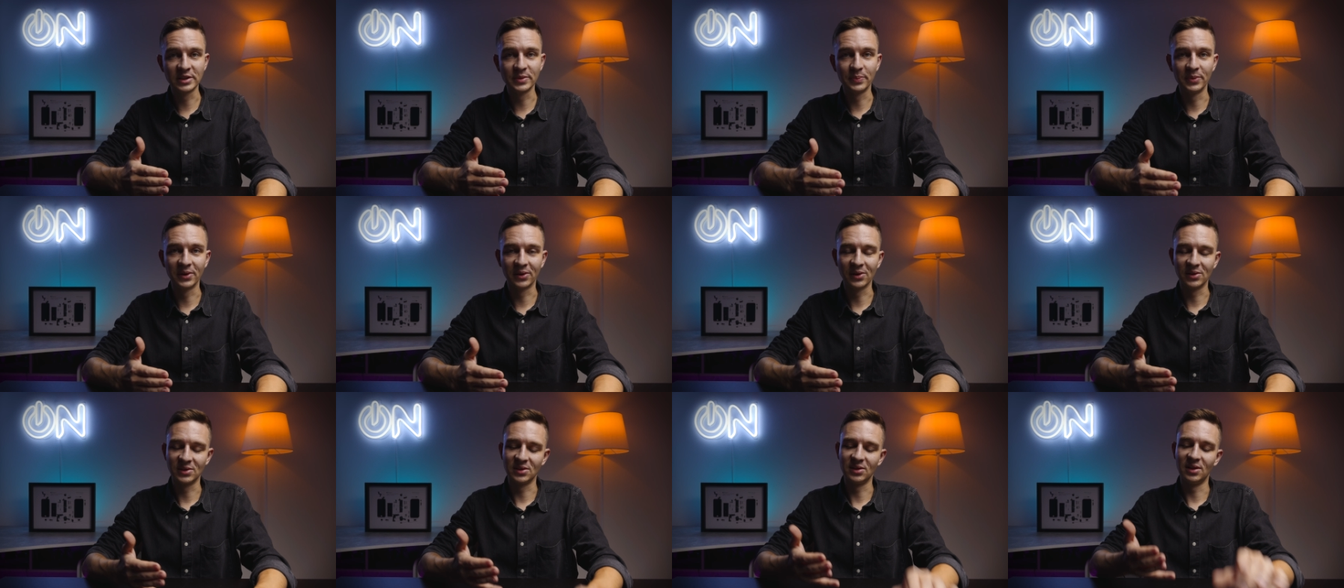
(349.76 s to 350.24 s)

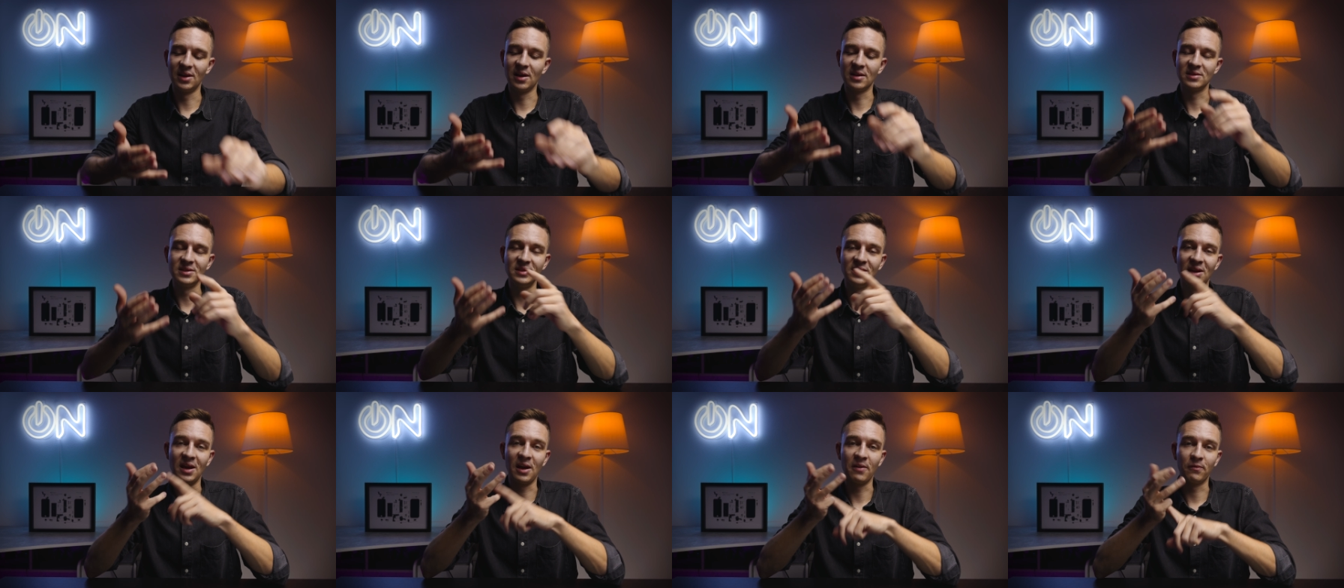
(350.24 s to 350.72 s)
because it
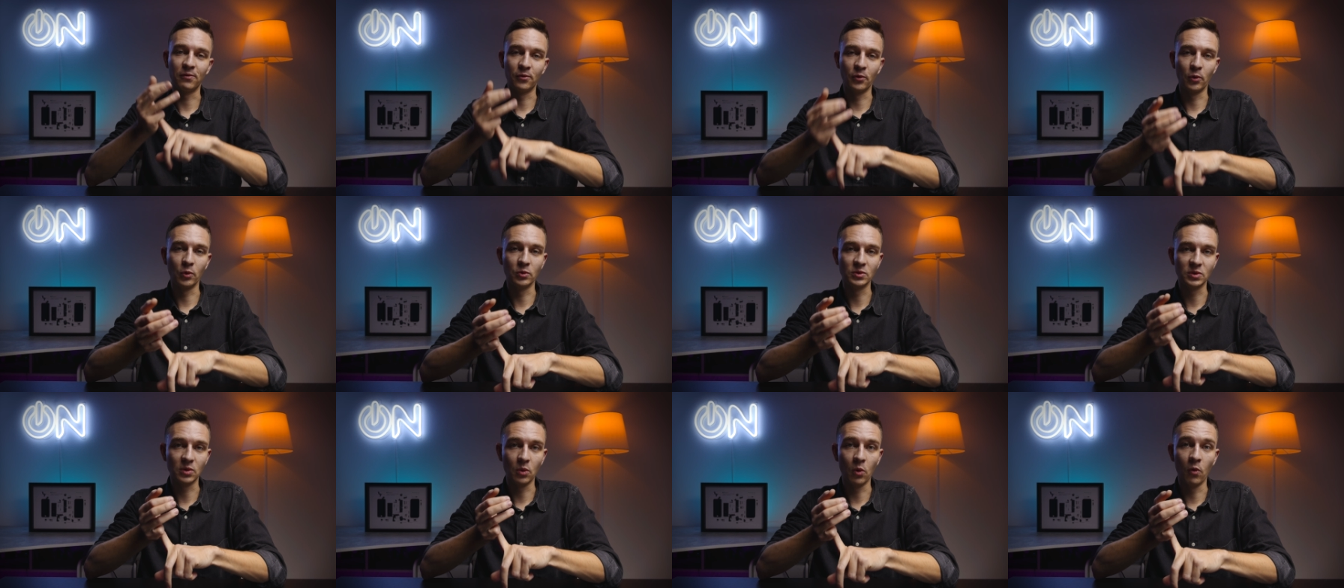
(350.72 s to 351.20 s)
doesn't have
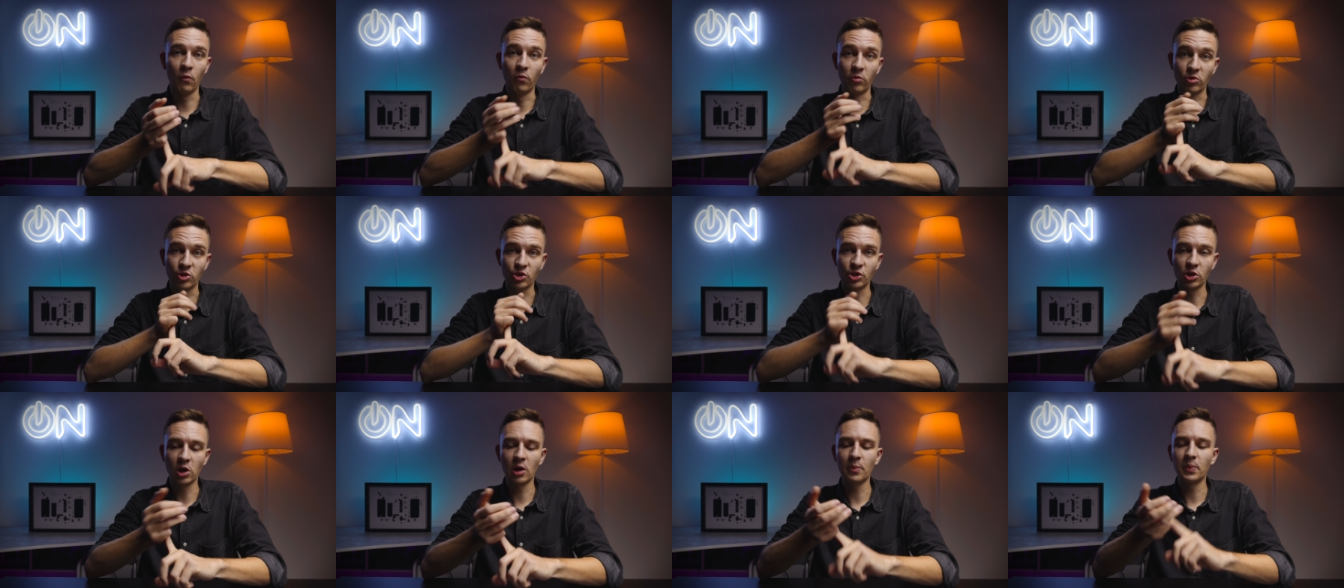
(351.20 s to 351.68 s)
gross over
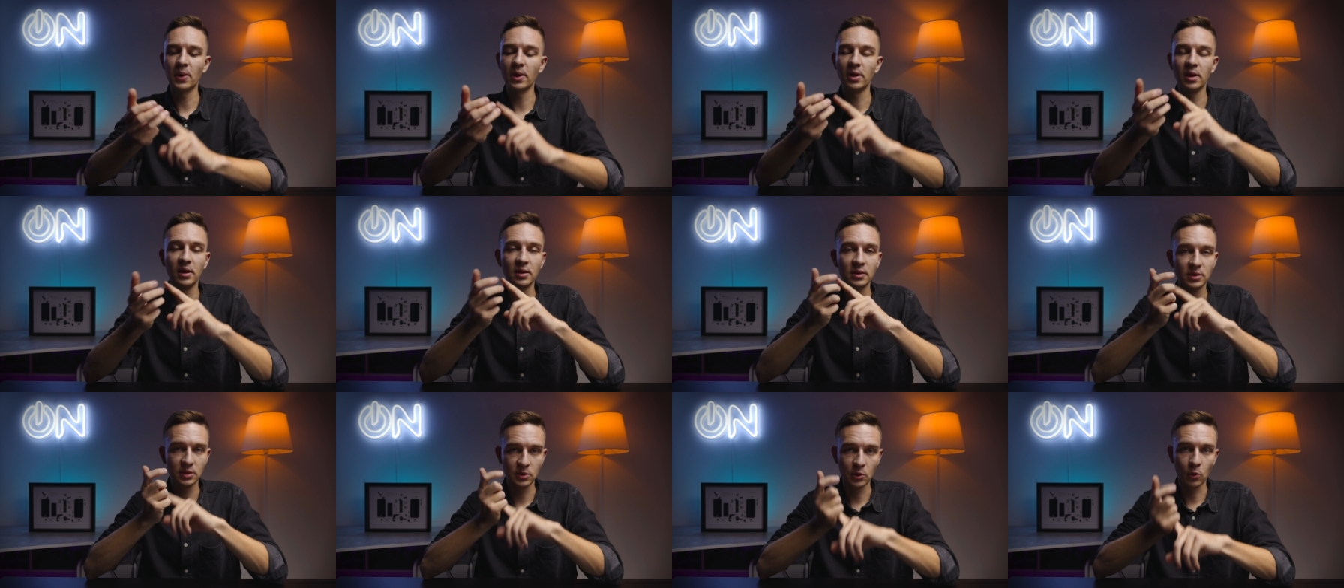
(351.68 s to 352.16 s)

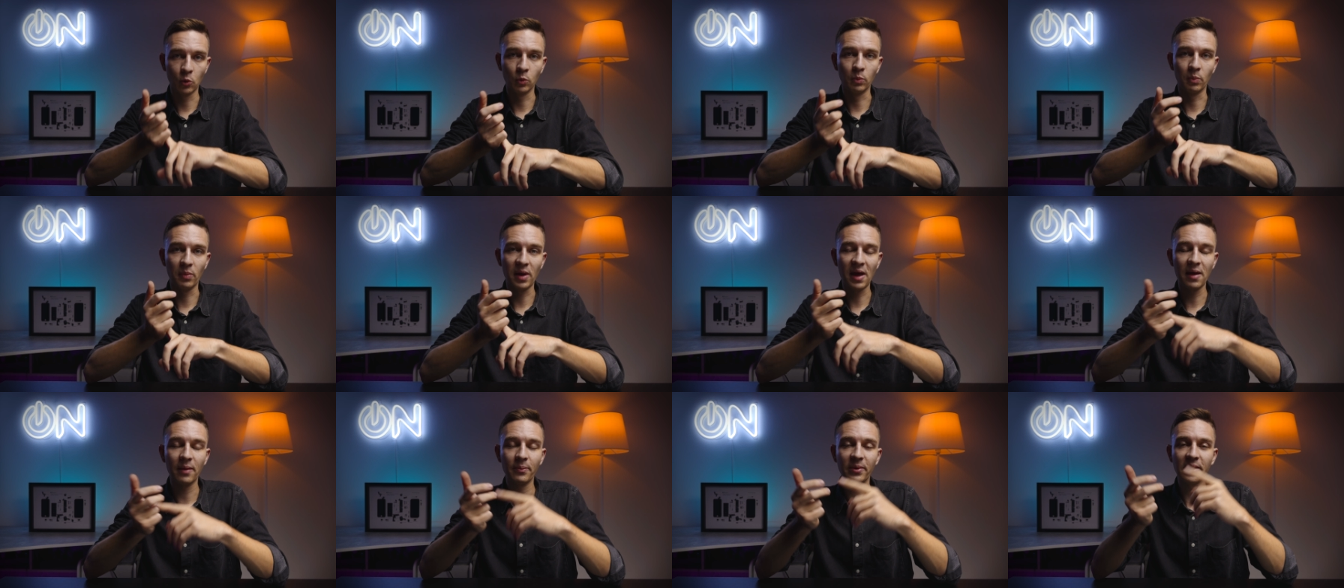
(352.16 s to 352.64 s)
sharpening, tone
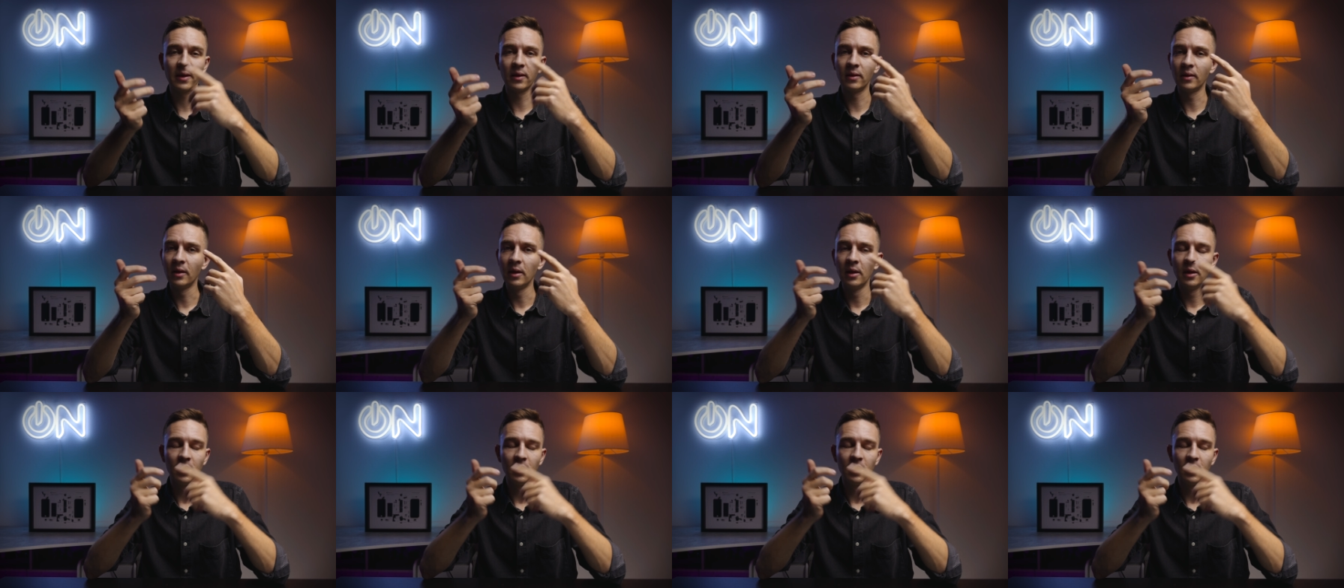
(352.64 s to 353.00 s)
bumping,